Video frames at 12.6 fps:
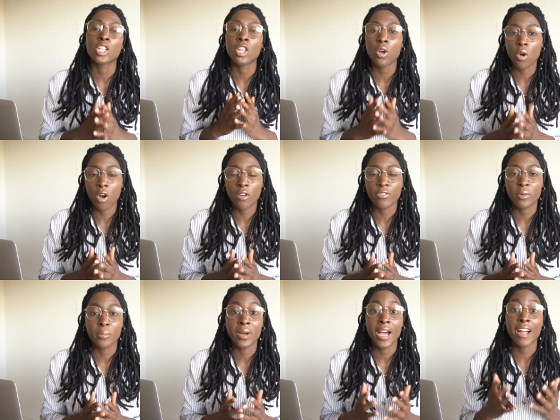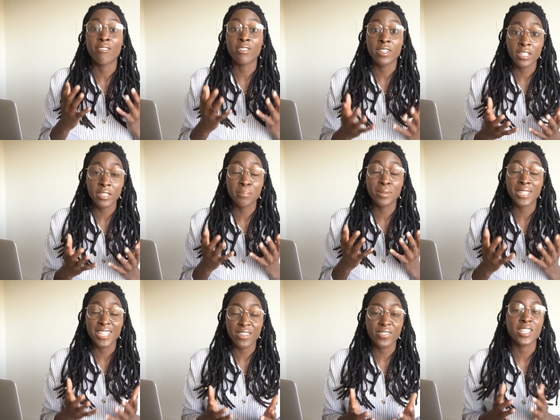a low offer, but I really
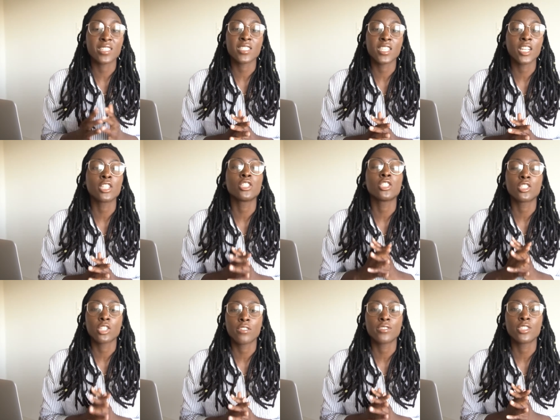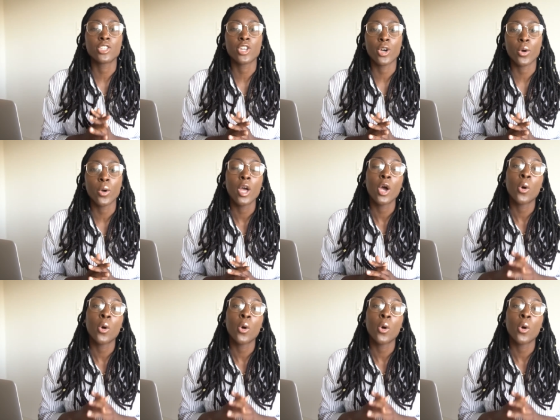believe that the seller deserves to know